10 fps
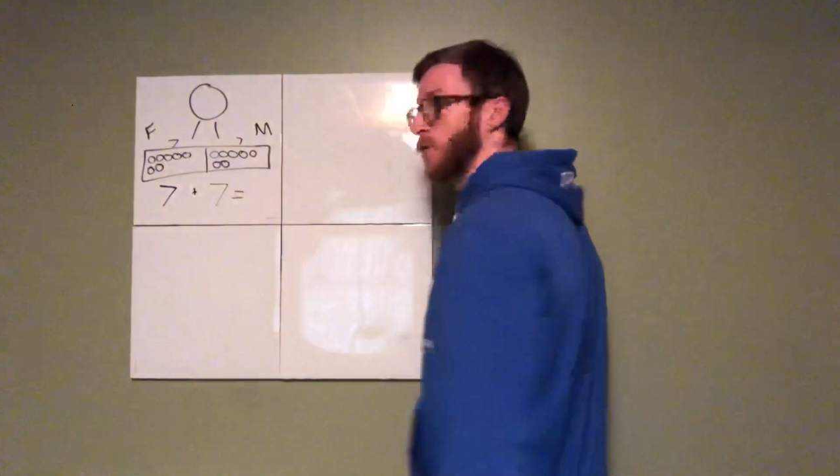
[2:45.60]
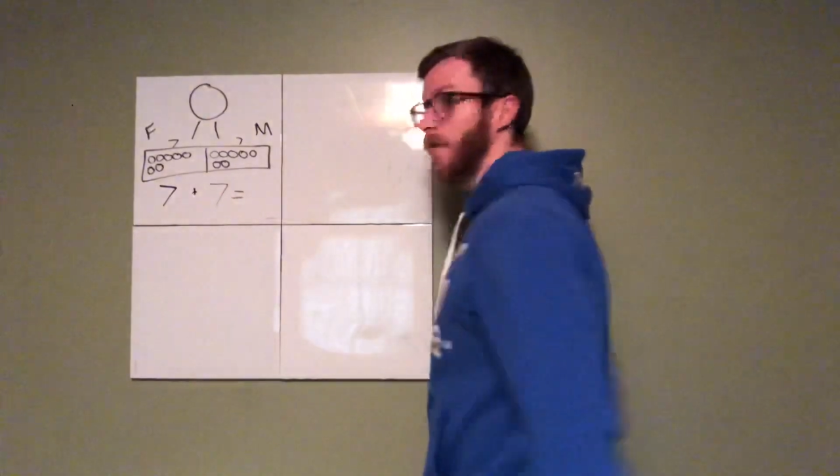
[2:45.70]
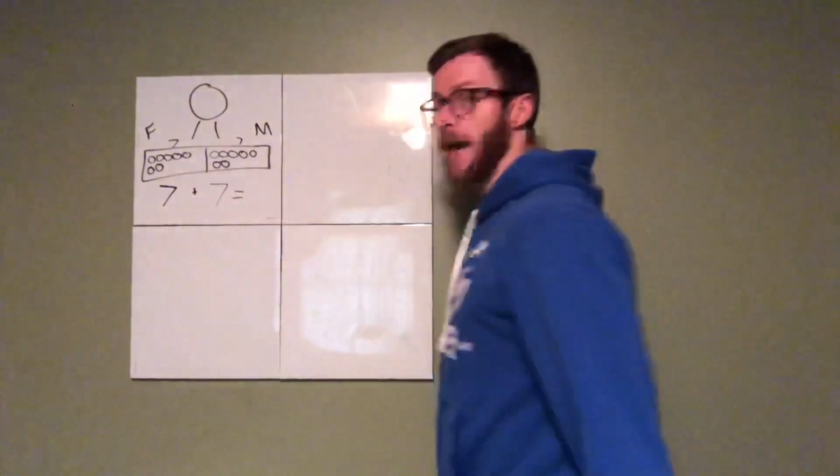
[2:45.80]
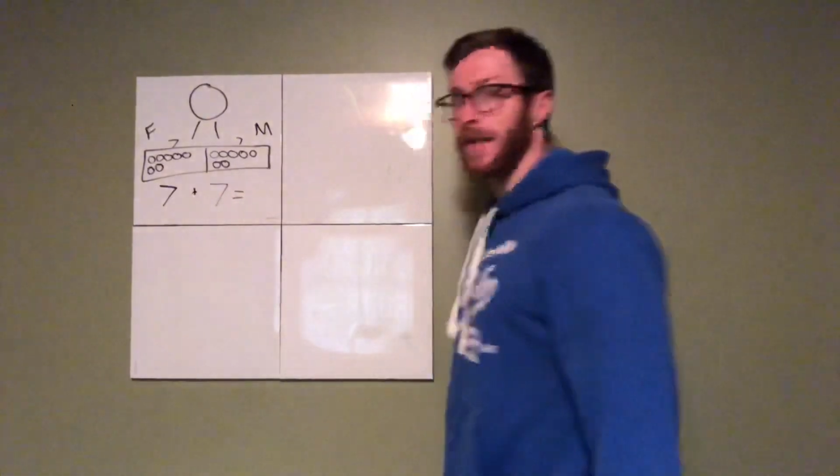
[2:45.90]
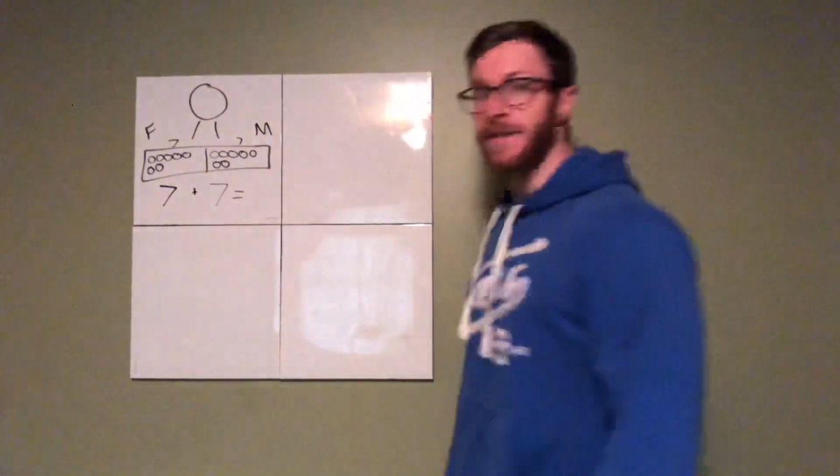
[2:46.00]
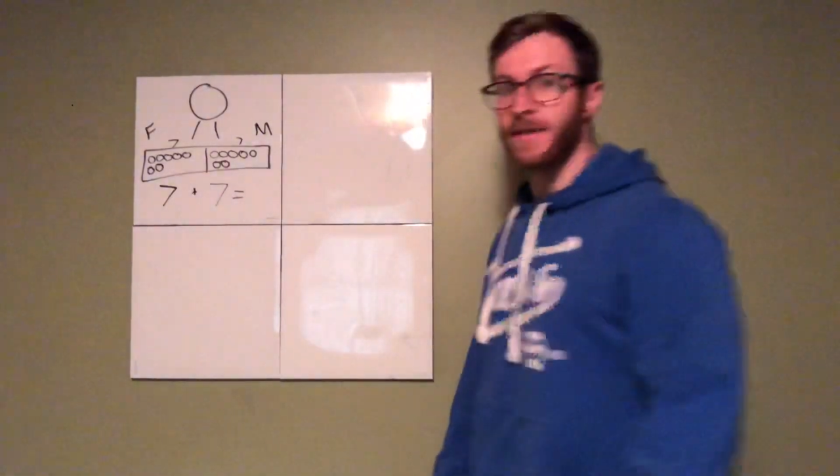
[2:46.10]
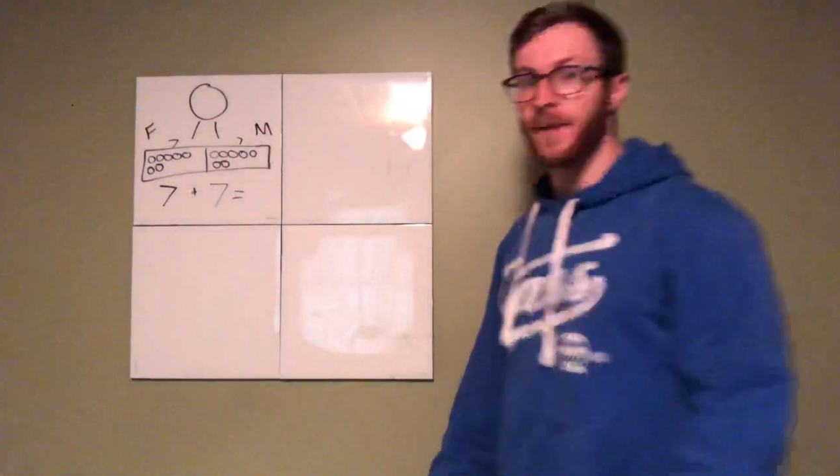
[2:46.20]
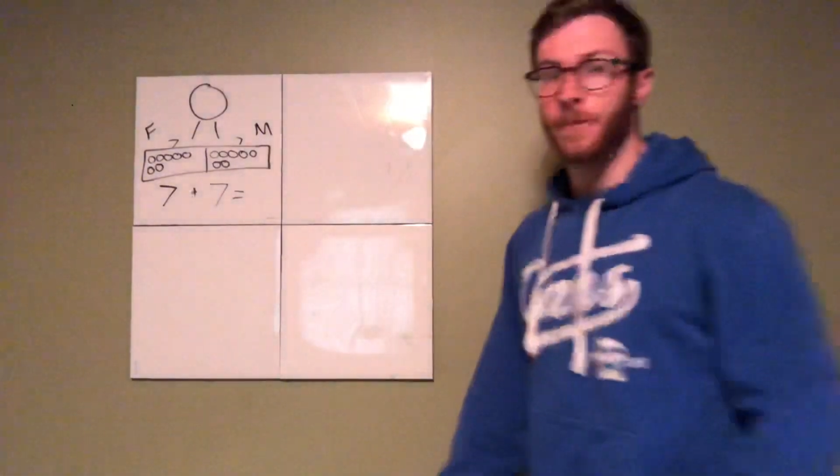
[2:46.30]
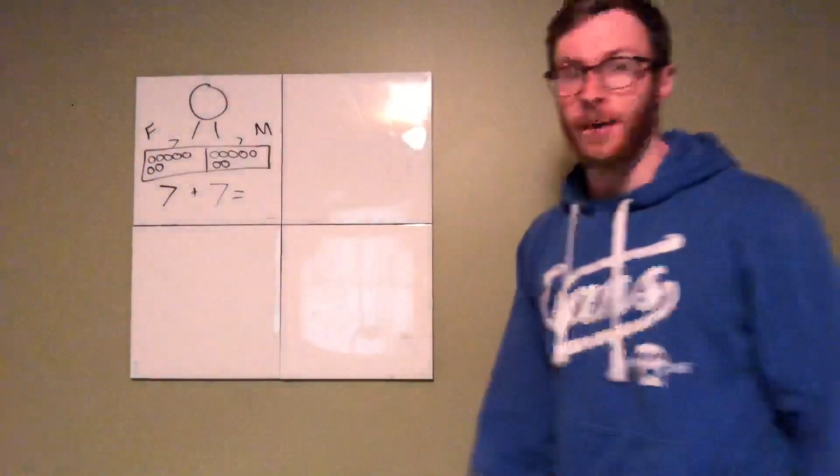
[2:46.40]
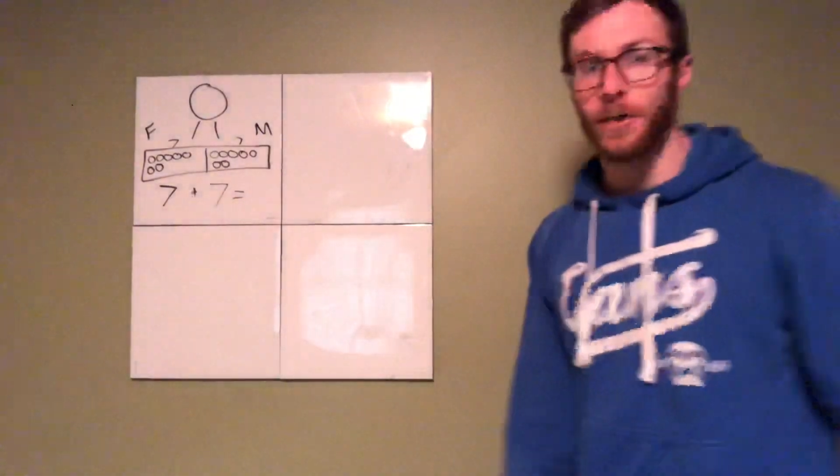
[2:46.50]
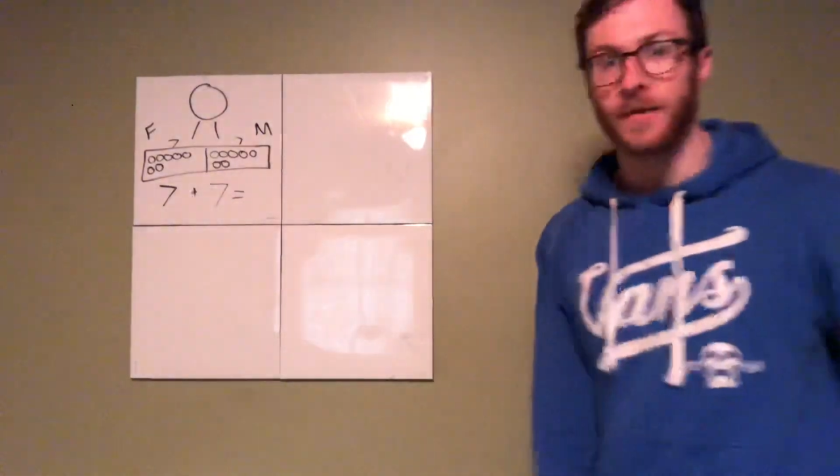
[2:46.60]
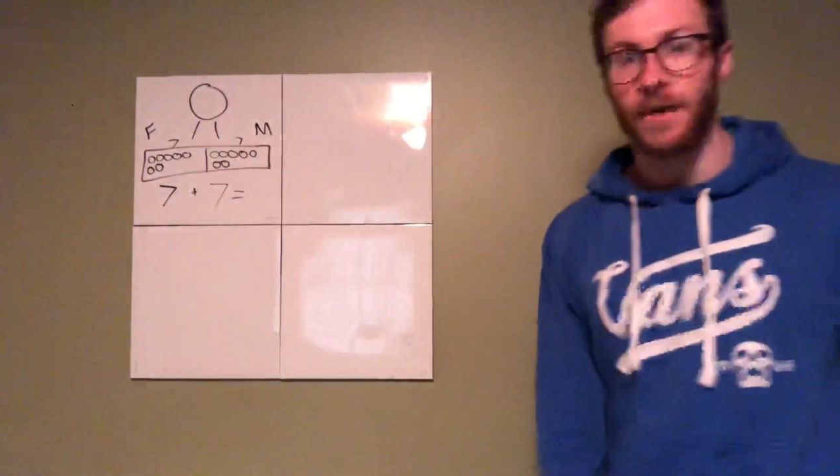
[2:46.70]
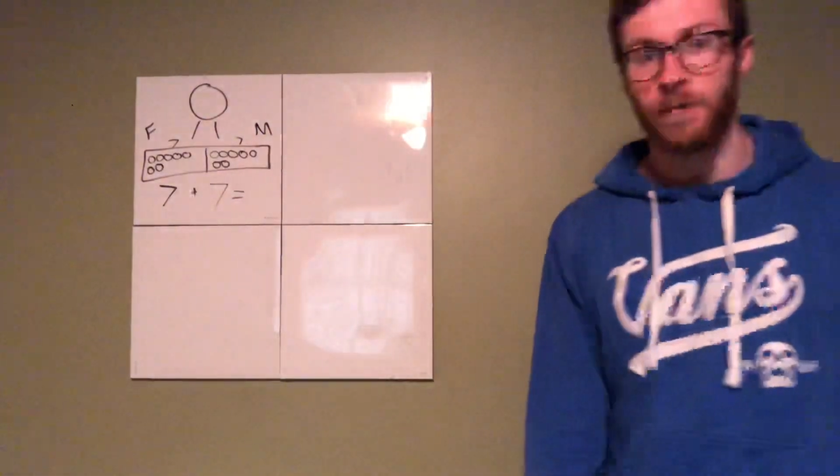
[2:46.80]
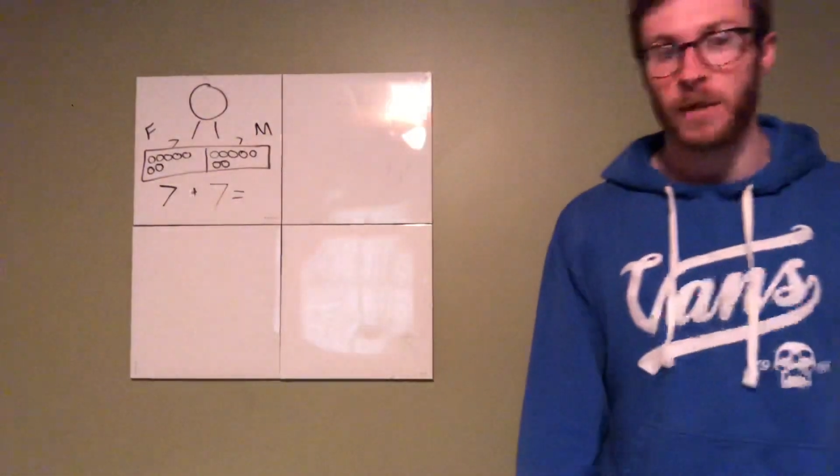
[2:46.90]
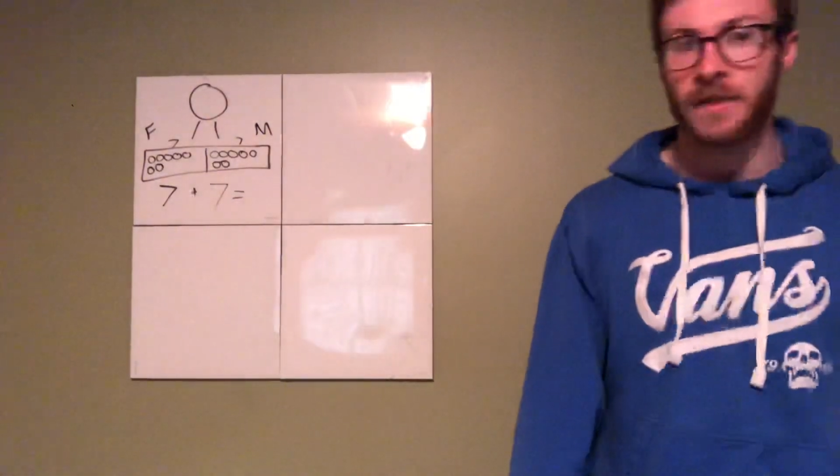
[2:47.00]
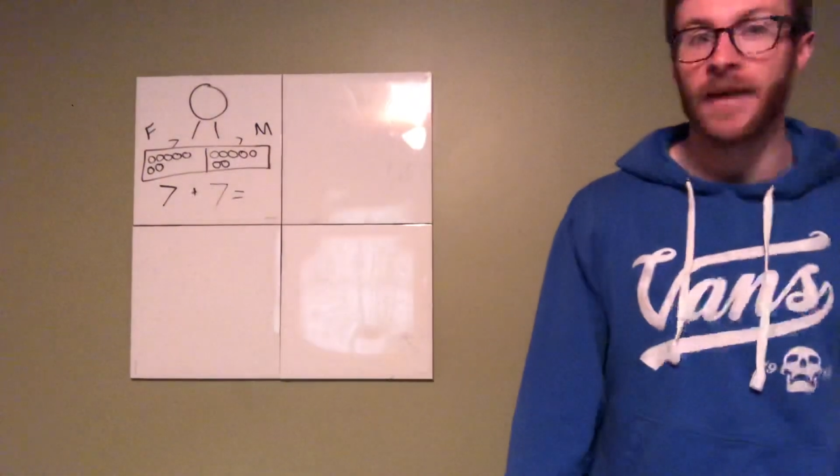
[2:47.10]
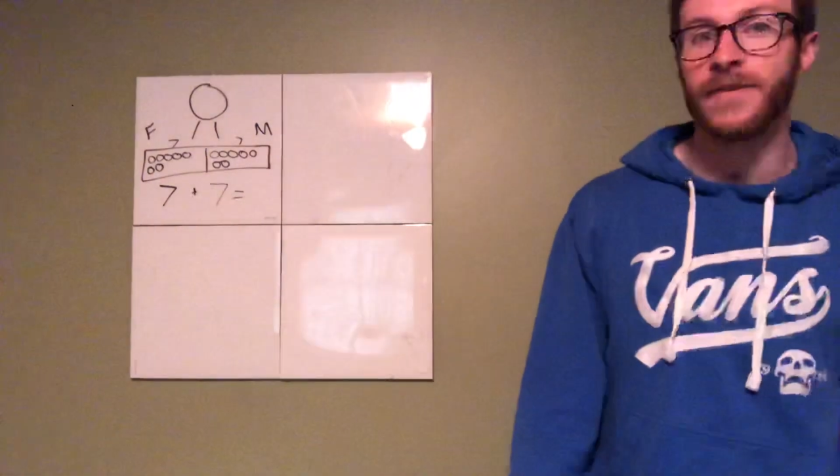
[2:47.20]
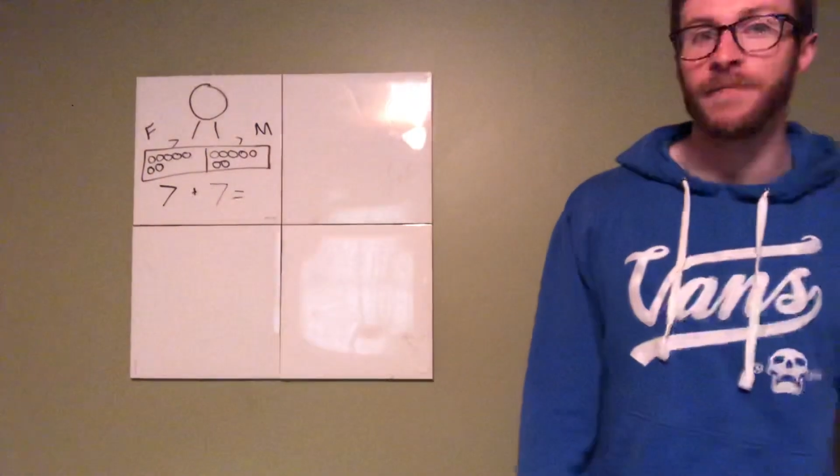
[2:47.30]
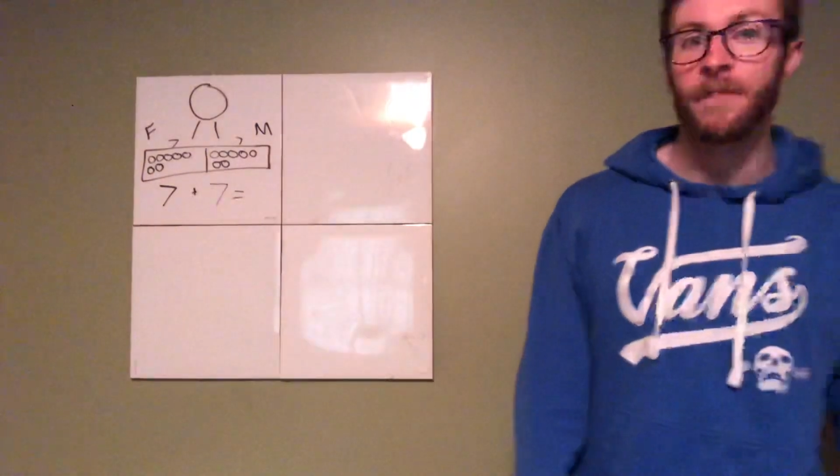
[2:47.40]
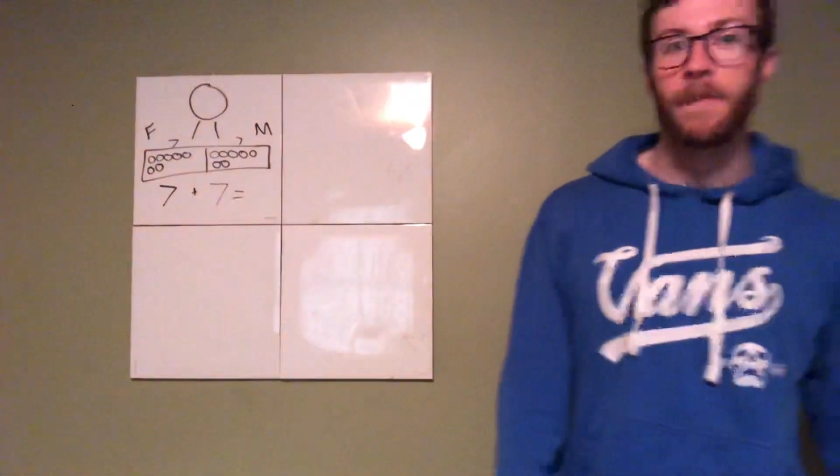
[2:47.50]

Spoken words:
fact. Does anyone know 7 plus 7?